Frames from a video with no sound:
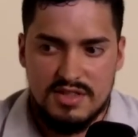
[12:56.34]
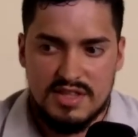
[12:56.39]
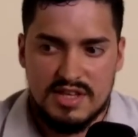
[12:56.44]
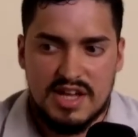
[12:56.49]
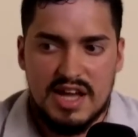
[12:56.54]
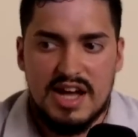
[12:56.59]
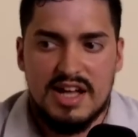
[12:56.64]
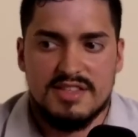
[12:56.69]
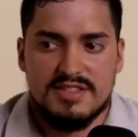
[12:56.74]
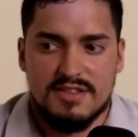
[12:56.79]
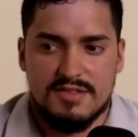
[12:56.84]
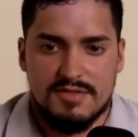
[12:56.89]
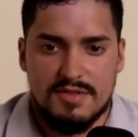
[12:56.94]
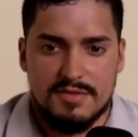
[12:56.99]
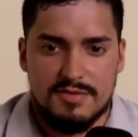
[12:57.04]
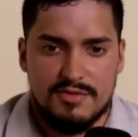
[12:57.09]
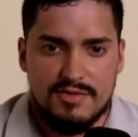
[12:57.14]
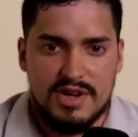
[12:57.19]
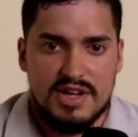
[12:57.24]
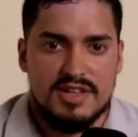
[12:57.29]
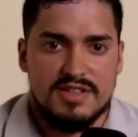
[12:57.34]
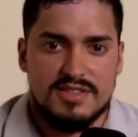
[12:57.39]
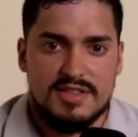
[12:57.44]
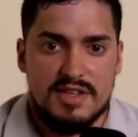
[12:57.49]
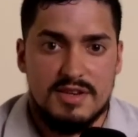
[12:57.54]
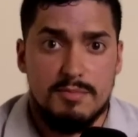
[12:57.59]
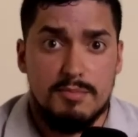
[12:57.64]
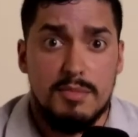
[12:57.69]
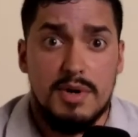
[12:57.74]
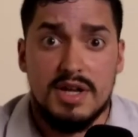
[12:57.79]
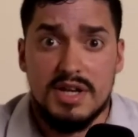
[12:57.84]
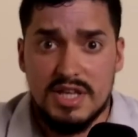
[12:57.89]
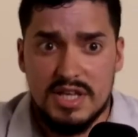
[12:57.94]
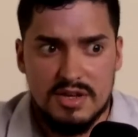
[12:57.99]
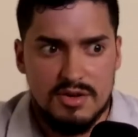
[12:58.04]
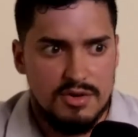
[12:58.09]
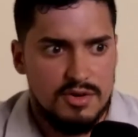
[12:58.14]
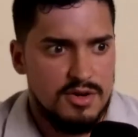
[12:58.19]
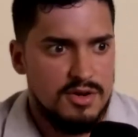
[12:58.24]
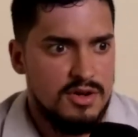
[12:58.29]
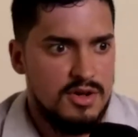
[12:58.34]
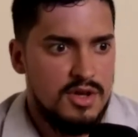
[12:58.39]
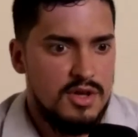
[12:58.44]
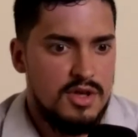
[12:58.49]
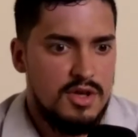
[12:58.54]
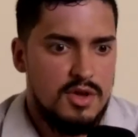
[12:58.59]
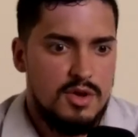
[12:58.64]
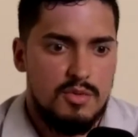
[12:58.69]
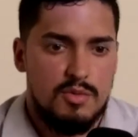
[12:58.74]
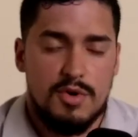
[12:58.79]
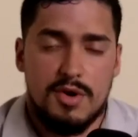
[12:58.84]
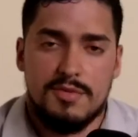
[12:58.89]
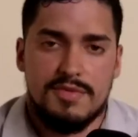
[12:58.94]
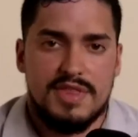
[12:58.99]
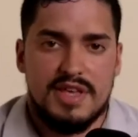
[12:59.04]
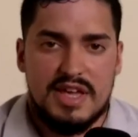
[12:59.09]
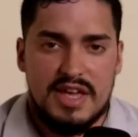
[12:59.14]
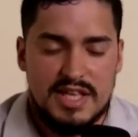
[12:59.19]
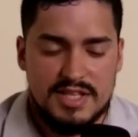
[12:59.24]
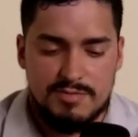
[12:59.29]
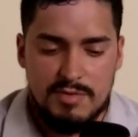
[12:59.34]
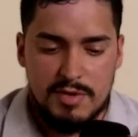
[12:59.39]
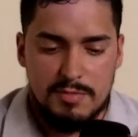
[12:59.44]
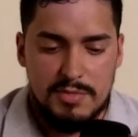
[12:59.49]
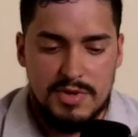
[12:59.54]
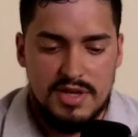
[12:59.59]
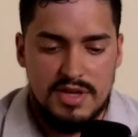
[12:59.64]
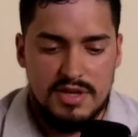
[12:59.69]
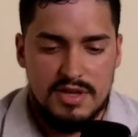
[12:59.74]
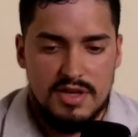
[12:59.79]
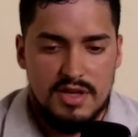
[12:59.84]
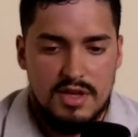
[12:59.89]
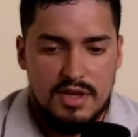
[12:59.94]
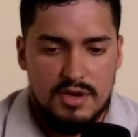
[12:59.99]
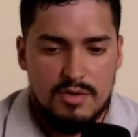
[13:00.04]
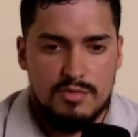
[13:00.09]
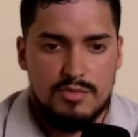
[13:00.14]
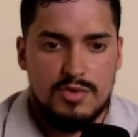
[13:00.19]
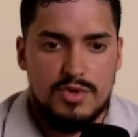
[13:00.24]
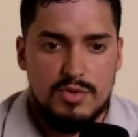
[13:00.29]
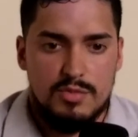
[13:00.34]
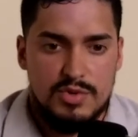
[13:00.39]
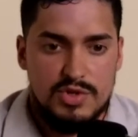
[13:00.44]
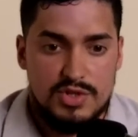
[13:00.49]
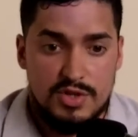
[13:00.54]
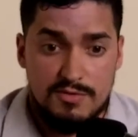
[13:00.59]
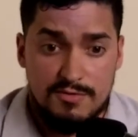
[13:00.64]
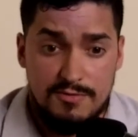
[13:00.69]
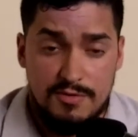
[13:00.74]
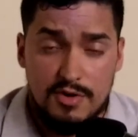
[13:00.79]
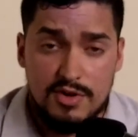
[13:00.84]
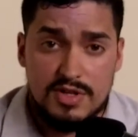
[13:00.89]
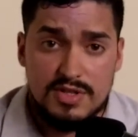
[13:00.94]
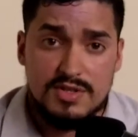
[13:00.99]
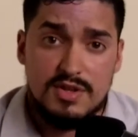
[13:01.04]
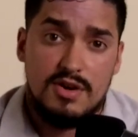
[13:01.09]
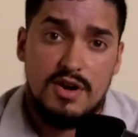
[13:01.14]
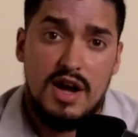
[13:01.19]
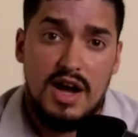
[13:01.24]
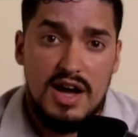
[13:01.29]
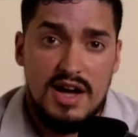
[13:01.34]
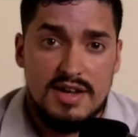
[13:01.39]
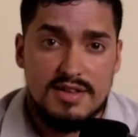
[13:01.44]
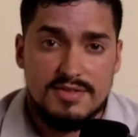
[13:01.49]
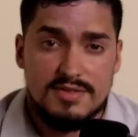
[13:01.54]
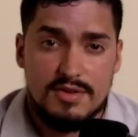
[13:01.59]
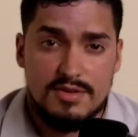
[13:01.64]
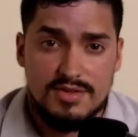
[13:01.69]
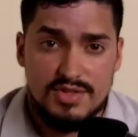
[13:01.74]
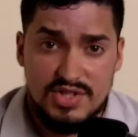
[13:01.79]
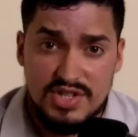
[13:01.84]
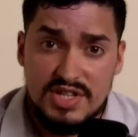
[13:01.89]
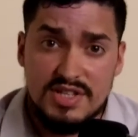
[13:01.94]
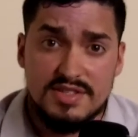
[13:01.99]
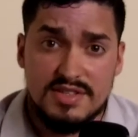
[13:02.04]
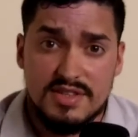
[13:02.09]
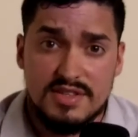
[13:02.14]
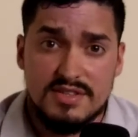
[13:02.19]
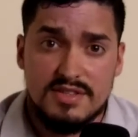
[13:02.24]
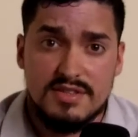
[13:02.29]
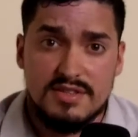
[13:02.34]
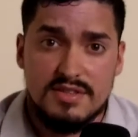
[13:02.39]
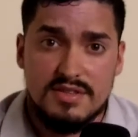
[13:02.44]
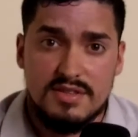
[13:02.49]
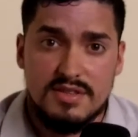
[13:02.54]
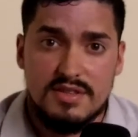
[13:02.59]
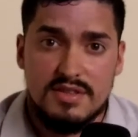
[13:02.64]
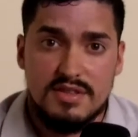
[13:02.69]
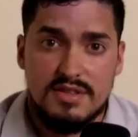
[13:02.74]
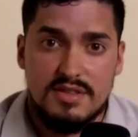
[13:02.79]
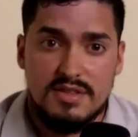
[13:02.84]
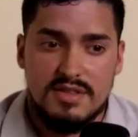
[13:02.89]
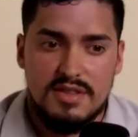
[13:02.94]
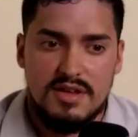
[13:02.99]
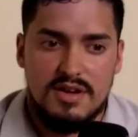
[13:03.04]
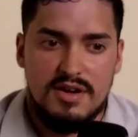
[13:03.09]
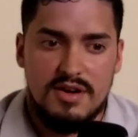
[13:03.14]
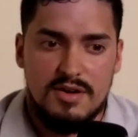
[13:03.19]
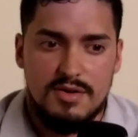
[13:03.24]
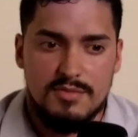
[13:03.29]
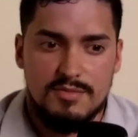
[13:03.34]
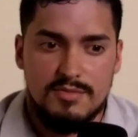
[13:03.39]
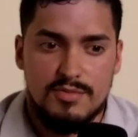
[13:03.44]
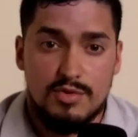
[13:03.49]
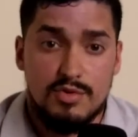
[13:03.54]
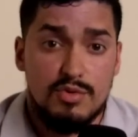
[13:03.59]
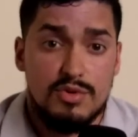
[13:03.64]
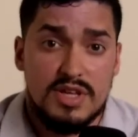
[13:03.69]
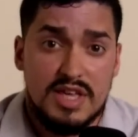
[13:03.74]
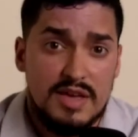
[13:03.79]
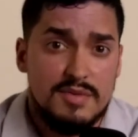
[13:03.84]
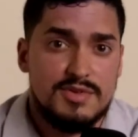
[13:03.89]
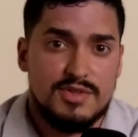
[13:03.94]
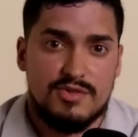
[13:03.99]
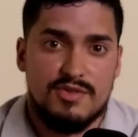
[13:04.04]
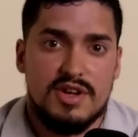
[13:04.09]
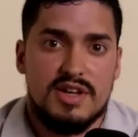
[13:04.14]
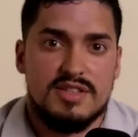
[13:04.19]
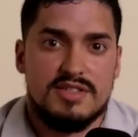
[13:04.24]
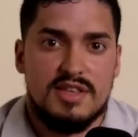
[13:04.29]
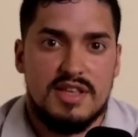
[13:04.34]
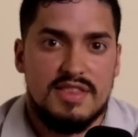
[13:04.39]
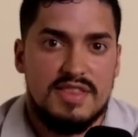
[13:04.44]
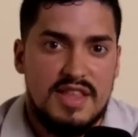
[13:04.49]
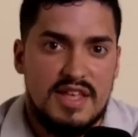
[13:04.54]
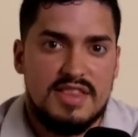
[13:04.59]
the concept of grace in money or wherever the case may be, we, we should focus our eyes on Jesus, um, who gives grace and